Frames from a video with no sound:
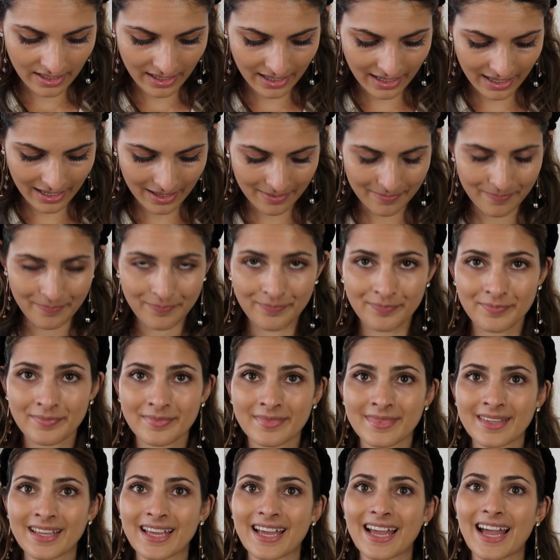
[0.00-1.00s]

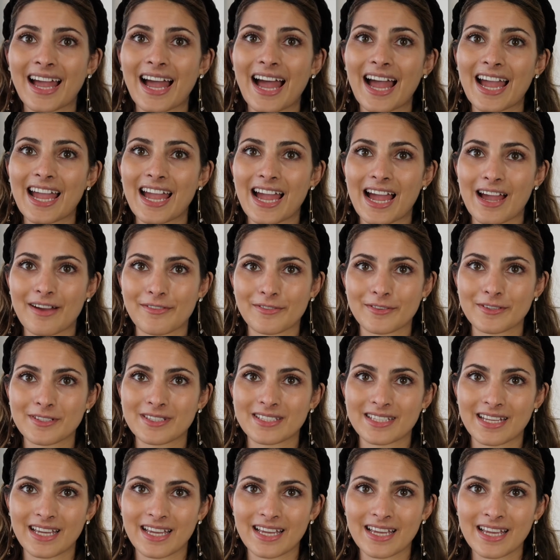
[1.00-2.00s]
I have to
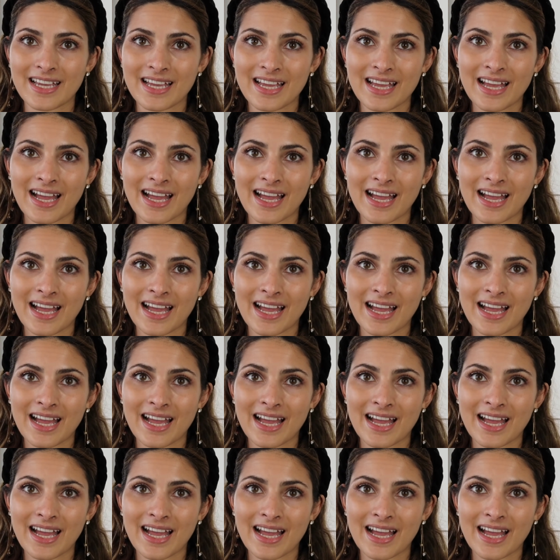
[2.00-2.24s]
say,